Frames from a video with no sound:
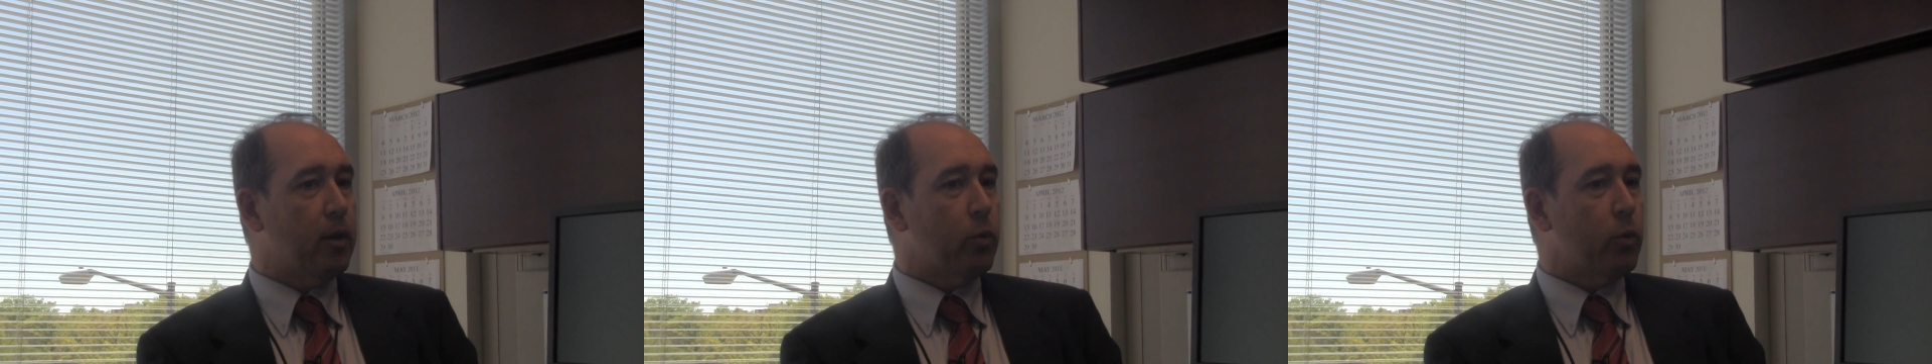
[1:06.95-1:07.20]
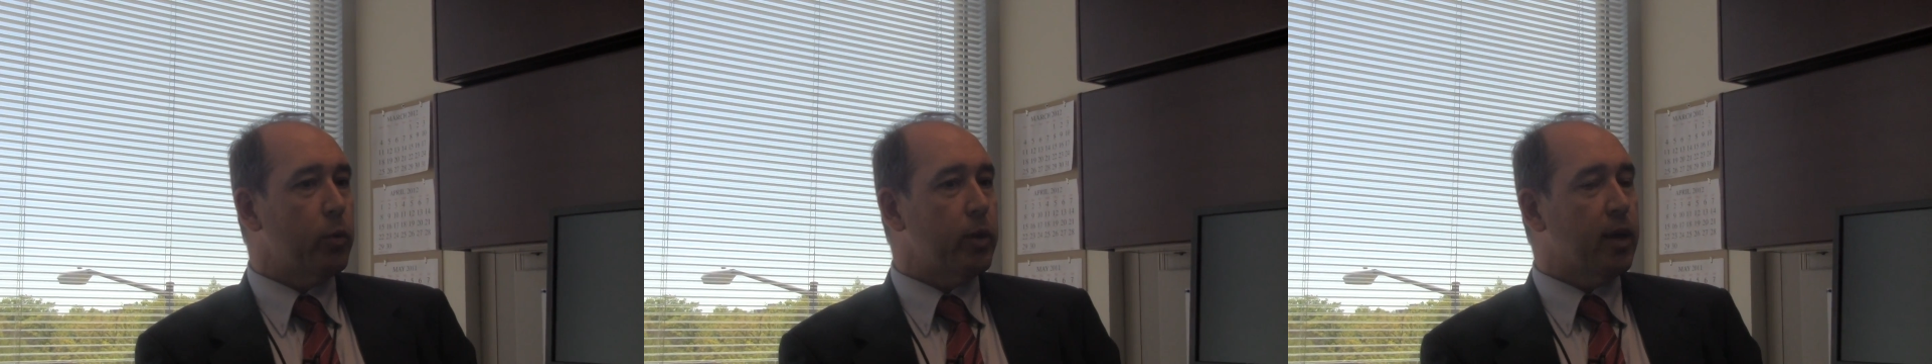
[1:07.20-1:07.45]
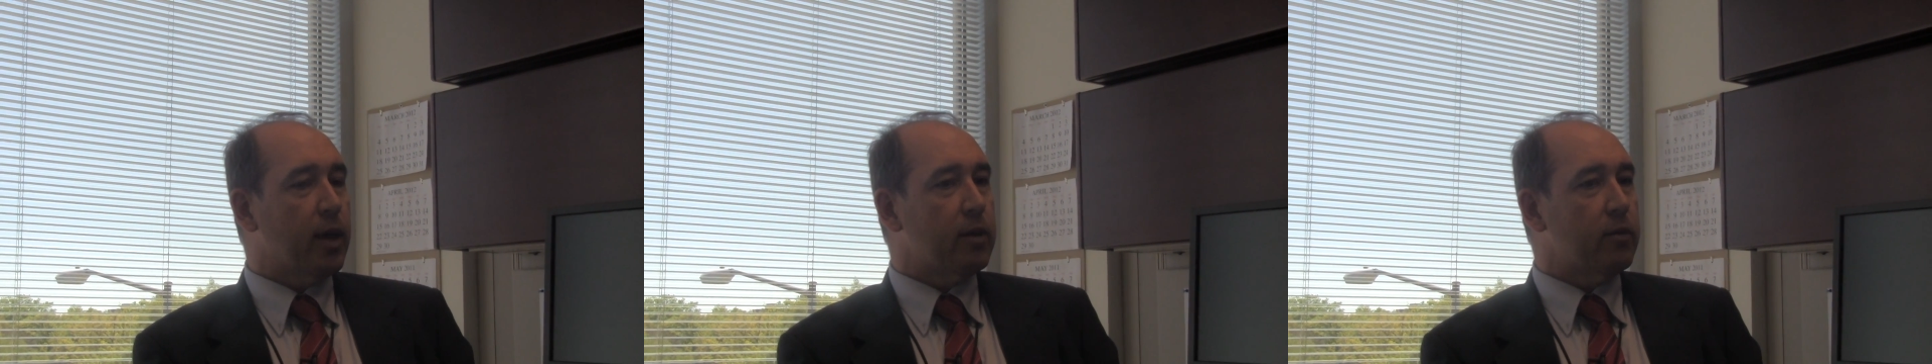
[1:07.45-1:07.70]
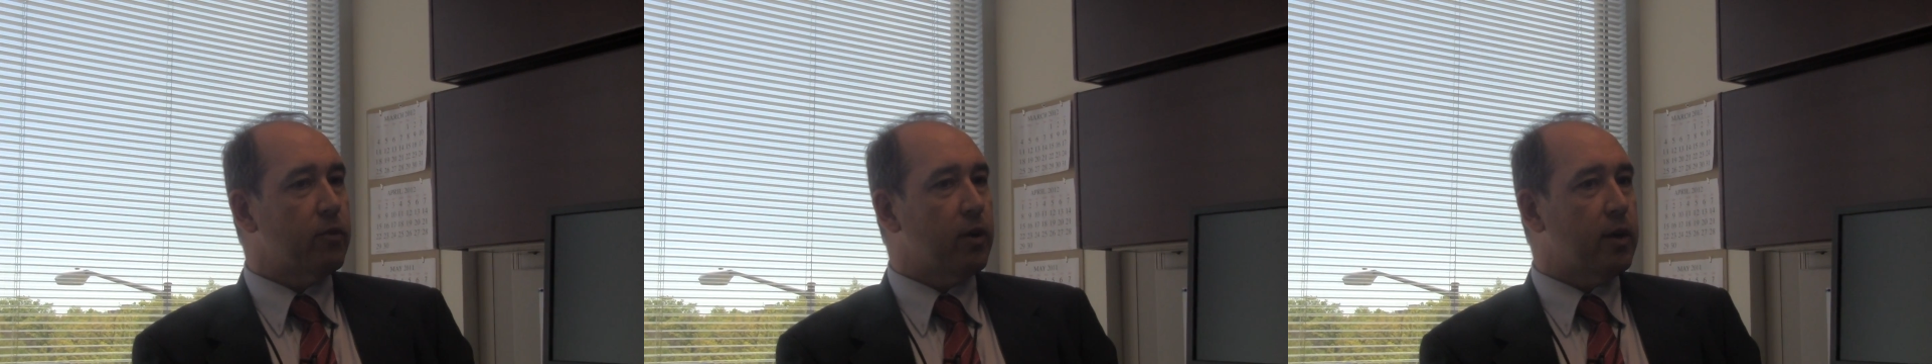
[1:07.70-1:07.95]
When we got
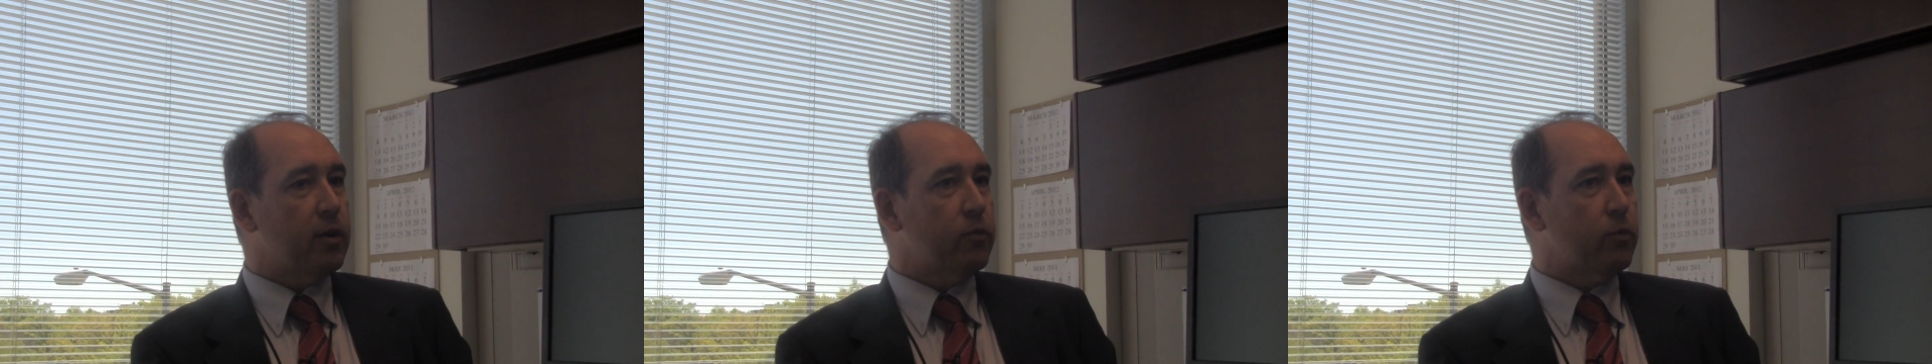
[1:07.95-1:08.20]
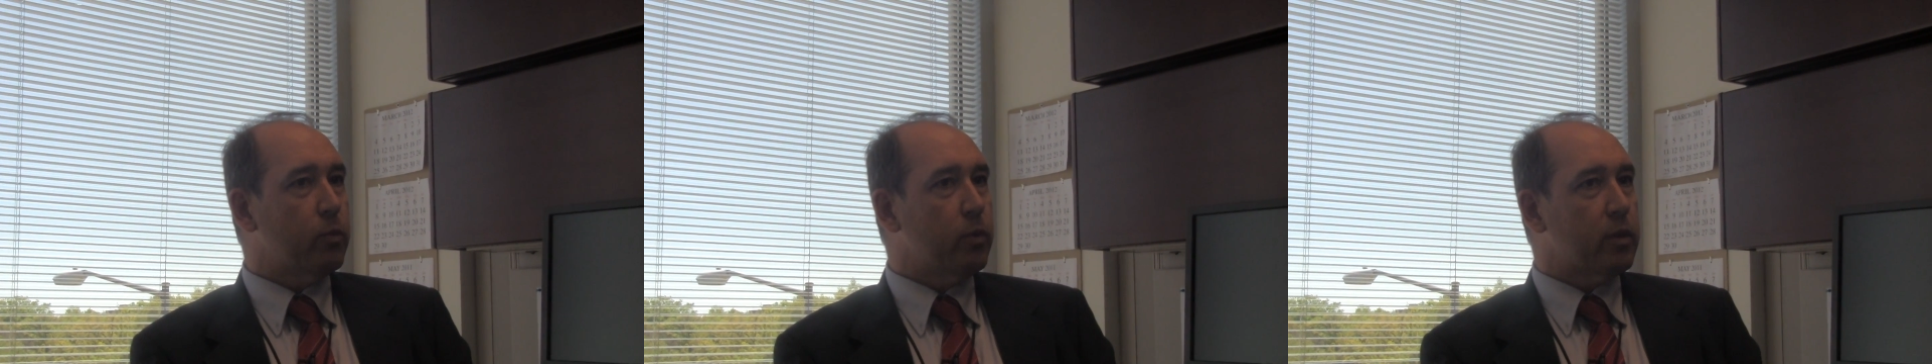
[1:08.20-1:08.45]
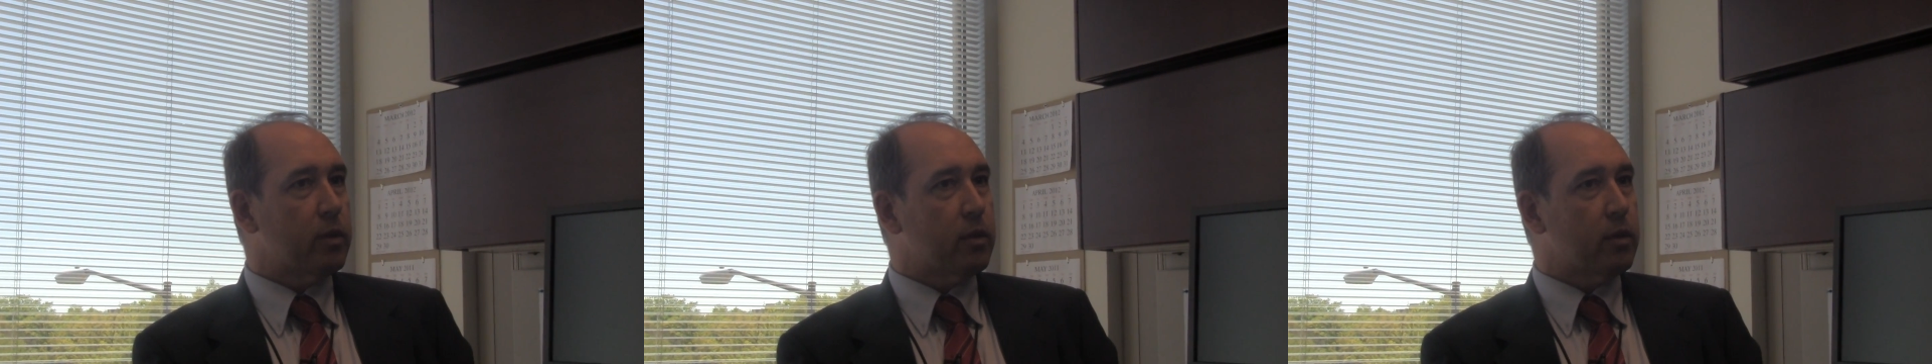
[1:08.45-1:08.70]
involved with